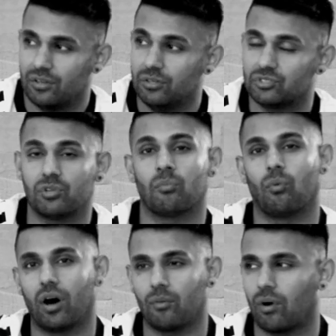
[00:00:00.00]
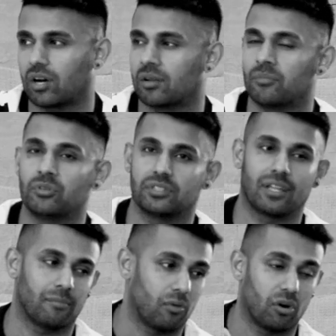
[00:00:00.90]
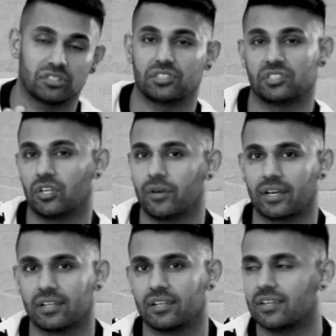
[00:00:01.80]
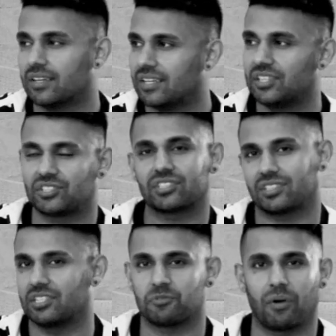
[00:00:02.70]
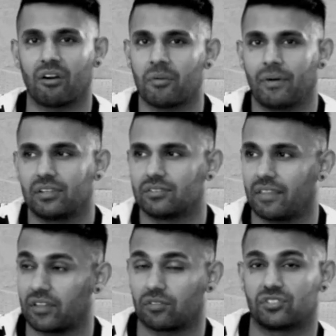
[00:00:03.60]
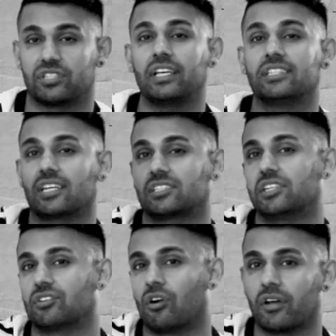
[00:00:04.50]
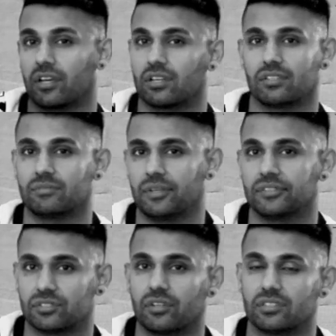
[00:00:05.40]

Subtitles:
who's doing what and what kind of music that artist is doing. And it's just inspiring, man, that the scene is actually growing. So